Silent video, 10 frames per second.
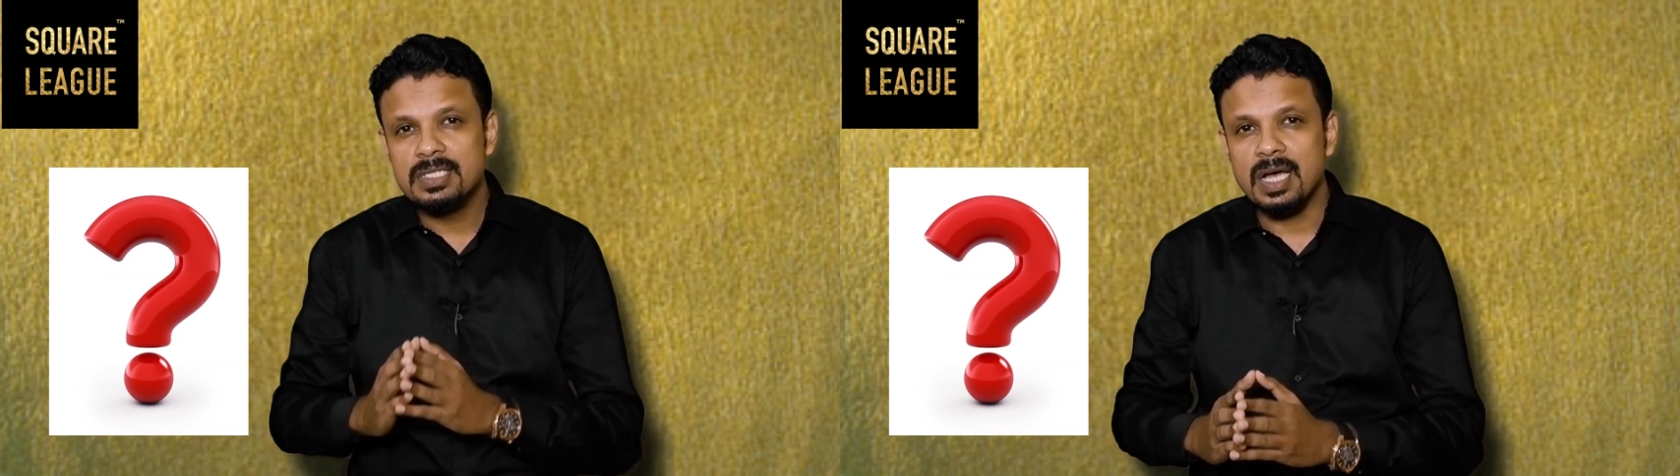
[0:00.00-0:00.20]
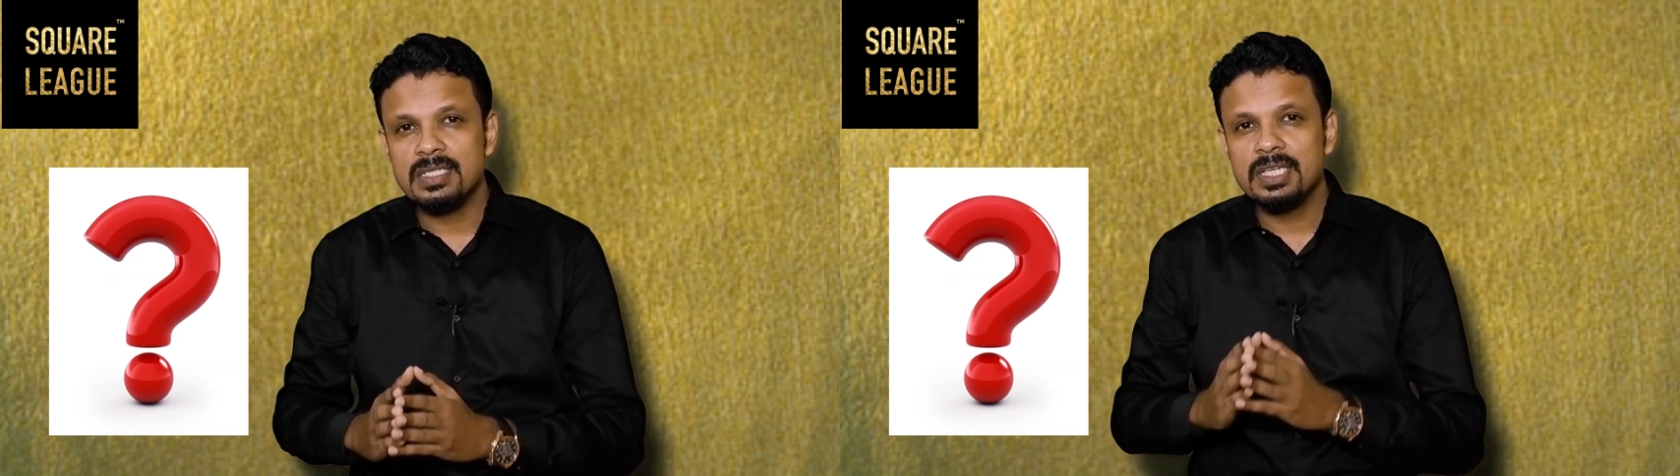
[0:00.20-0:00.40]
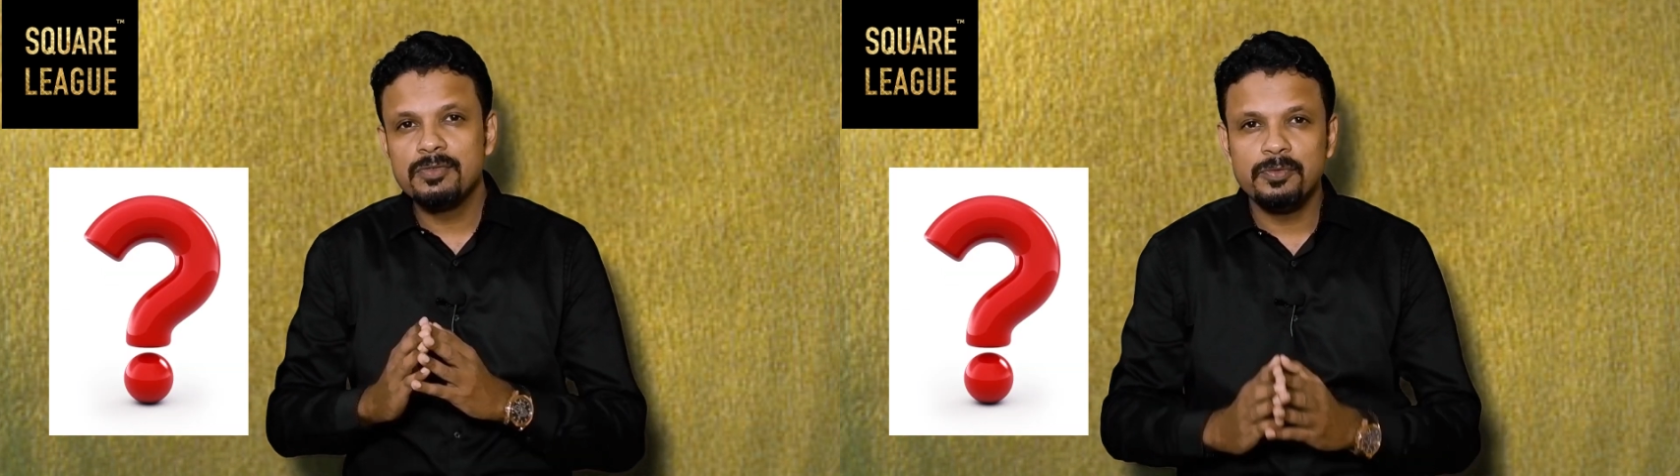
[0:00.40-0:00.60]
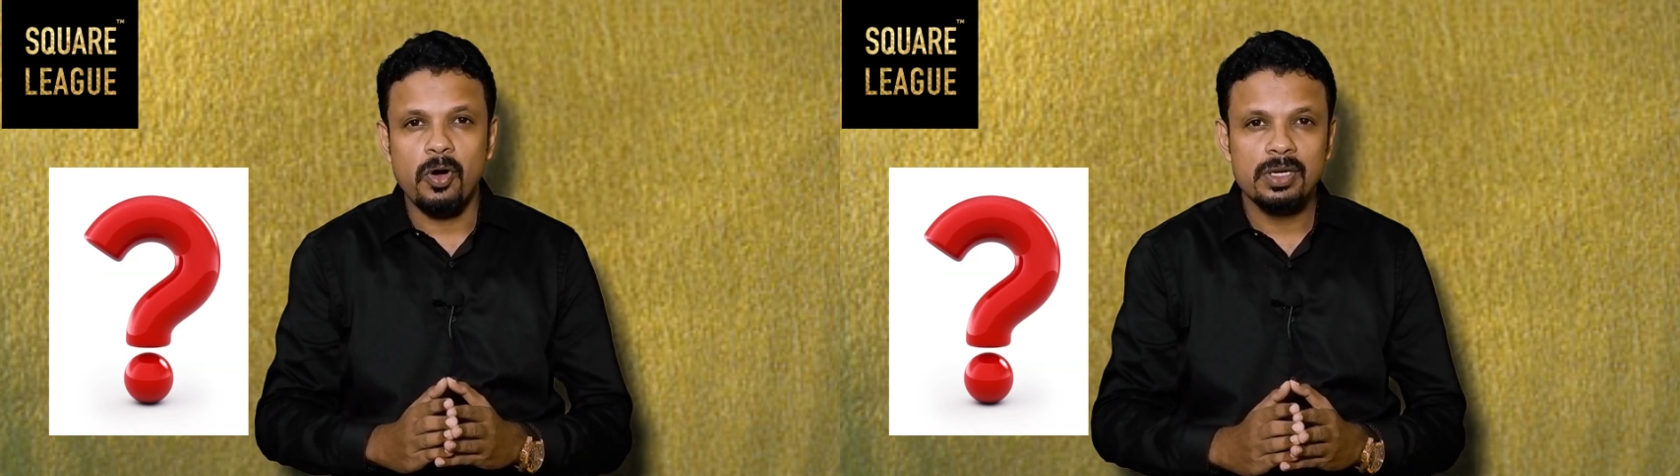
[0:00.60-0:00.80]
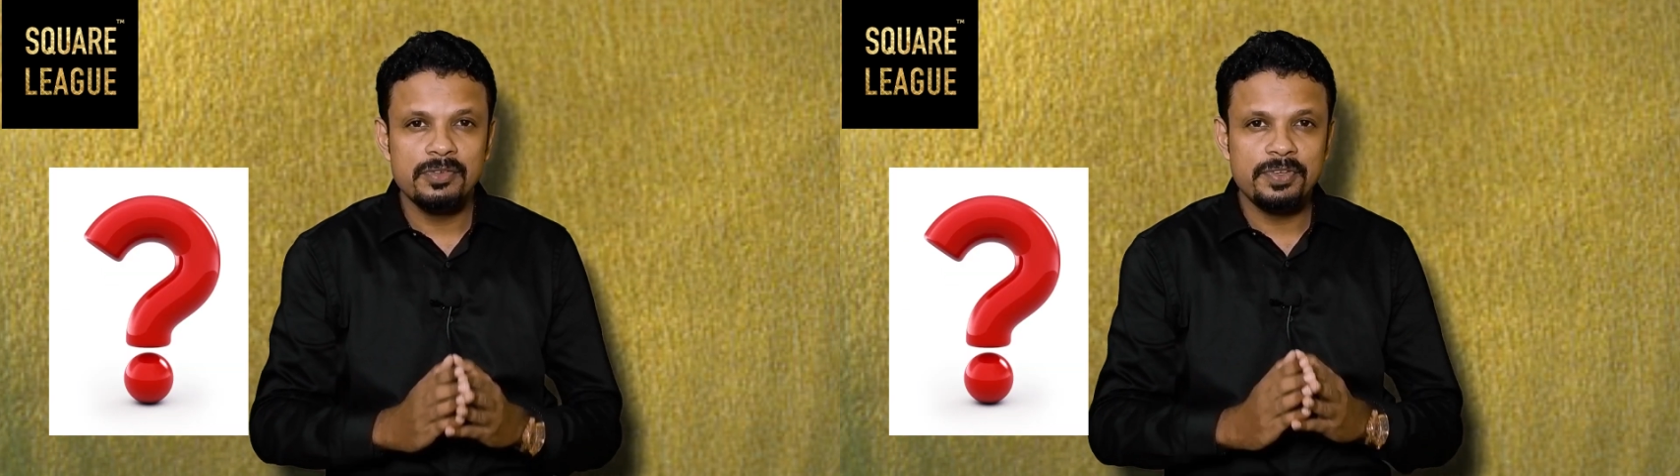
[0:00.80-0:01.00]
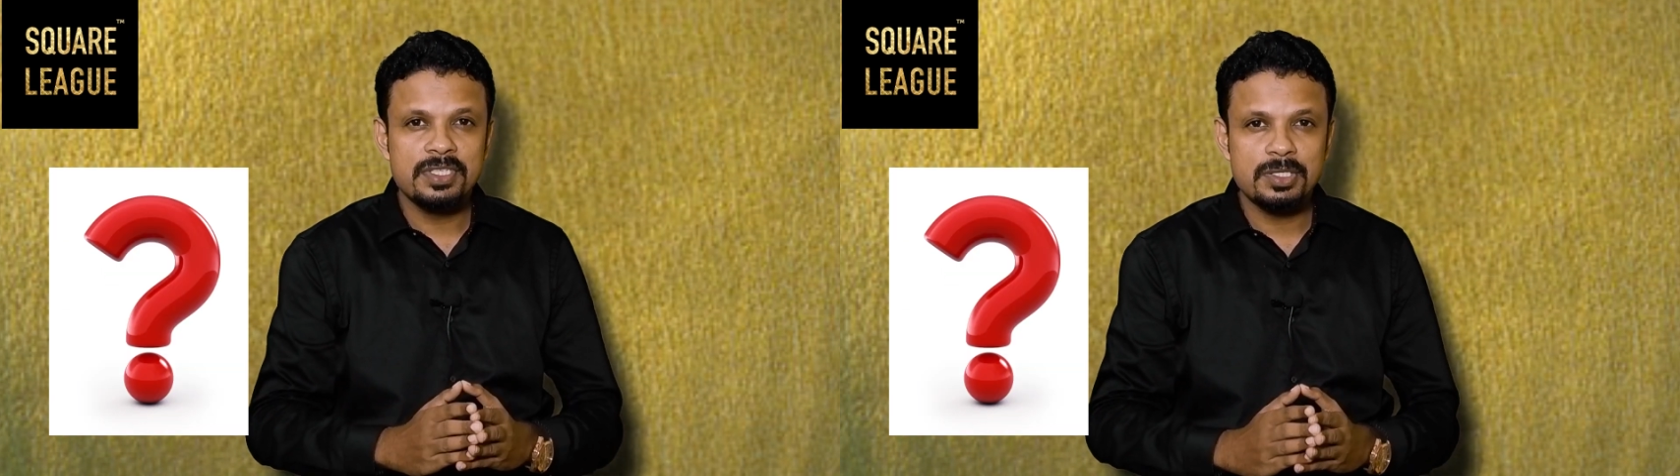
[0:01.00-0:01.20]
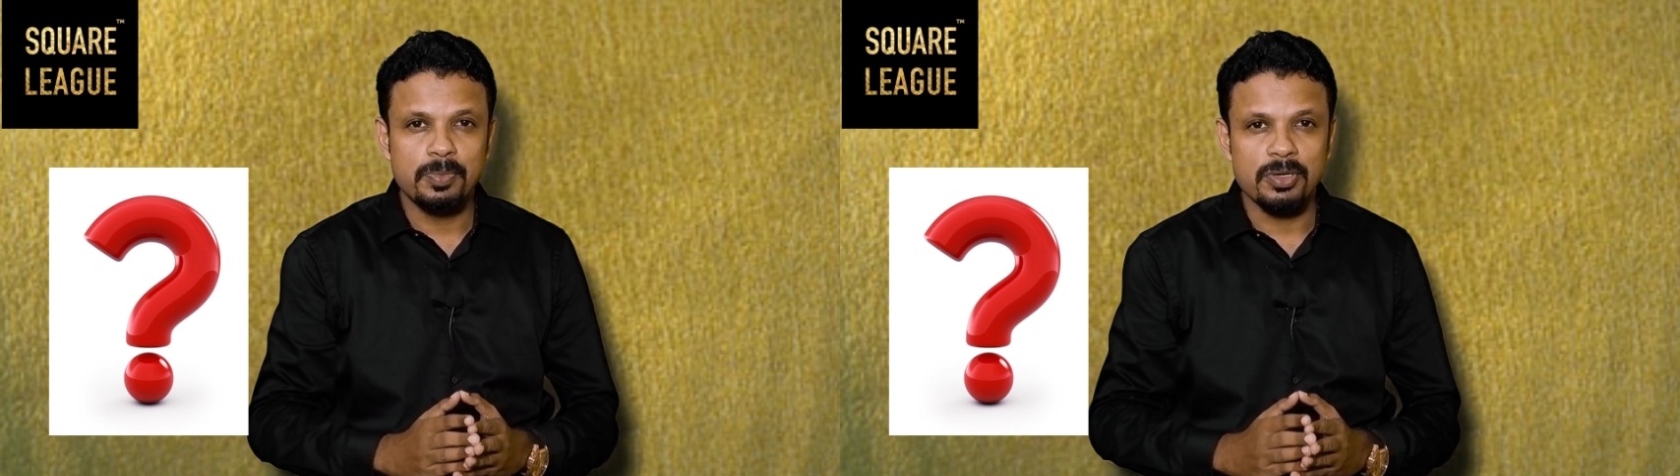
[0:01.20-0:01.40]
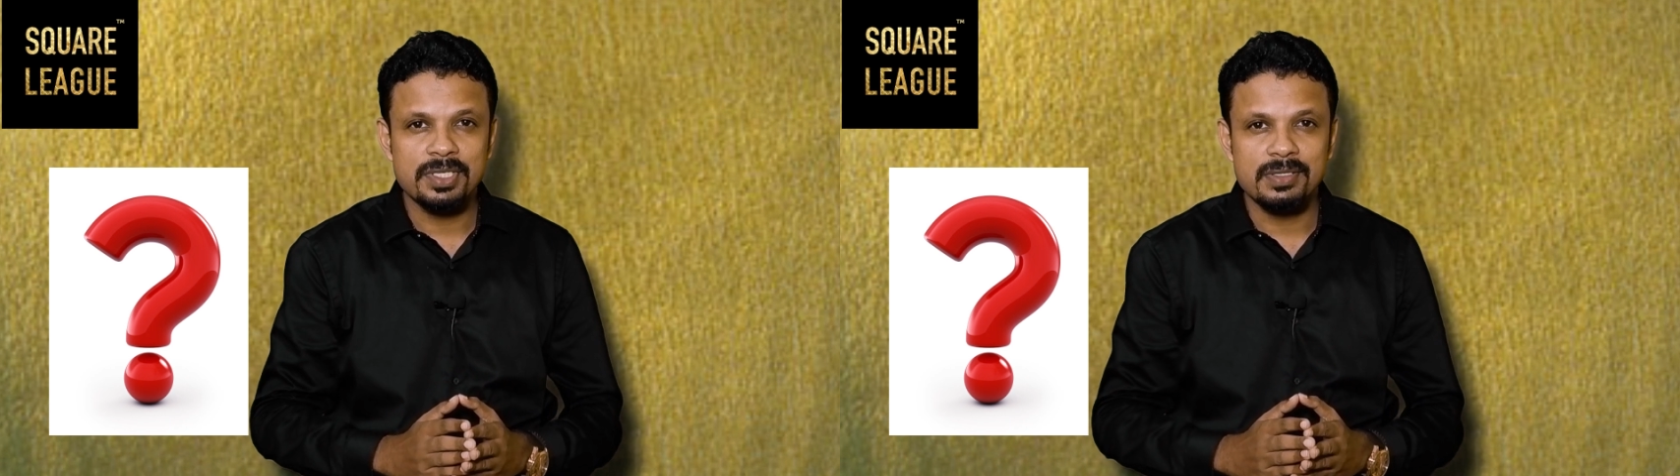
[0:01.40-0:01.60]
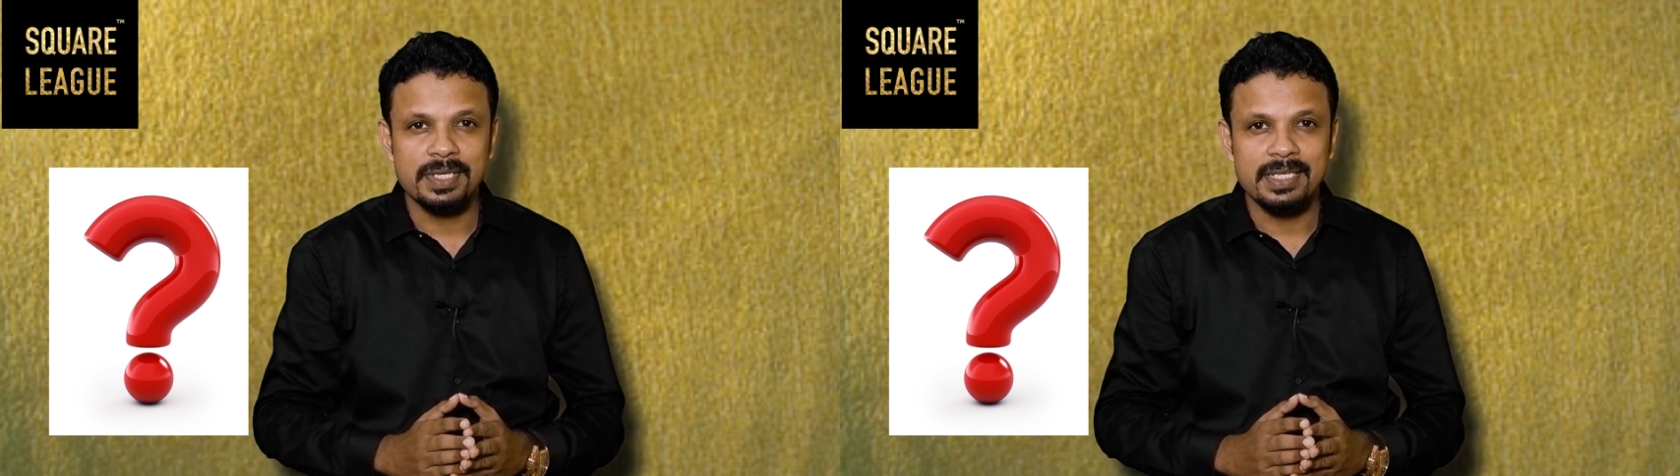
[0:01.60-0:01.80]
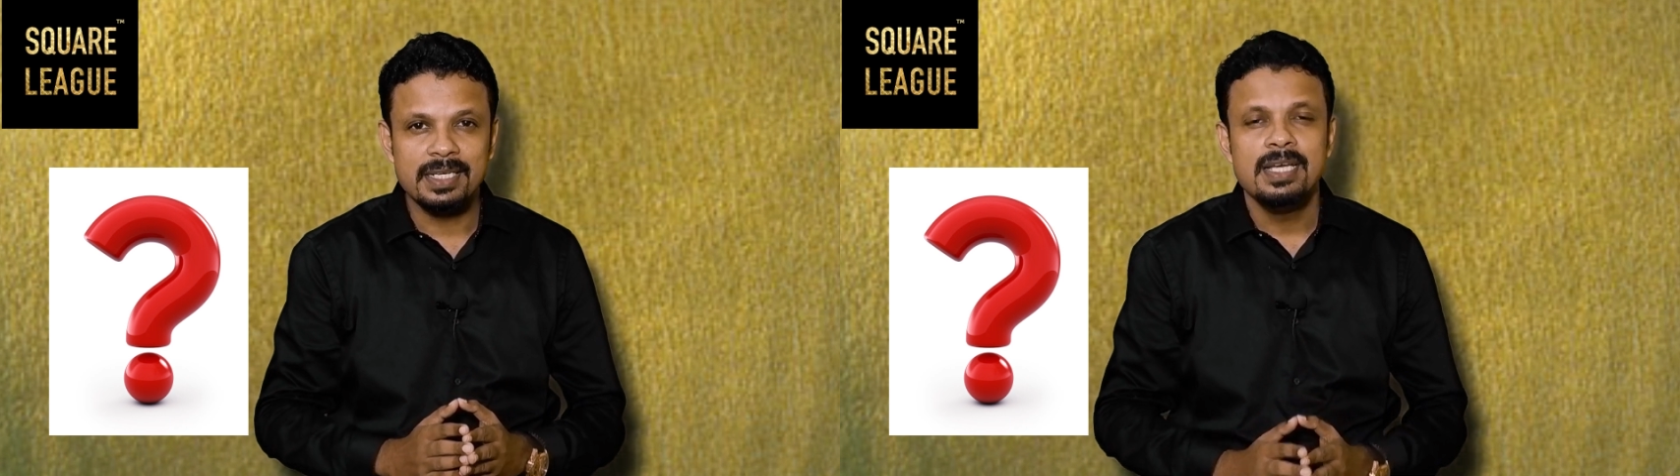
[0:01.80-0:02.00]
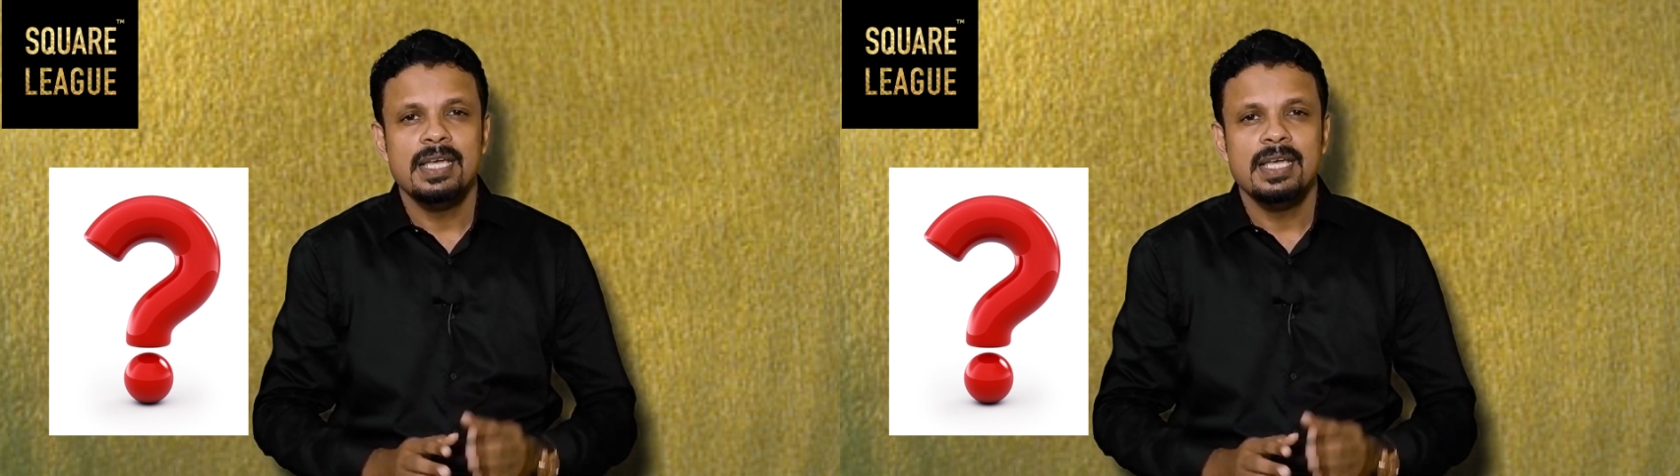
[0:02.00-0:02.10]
drastic fall in fixed deposit rate?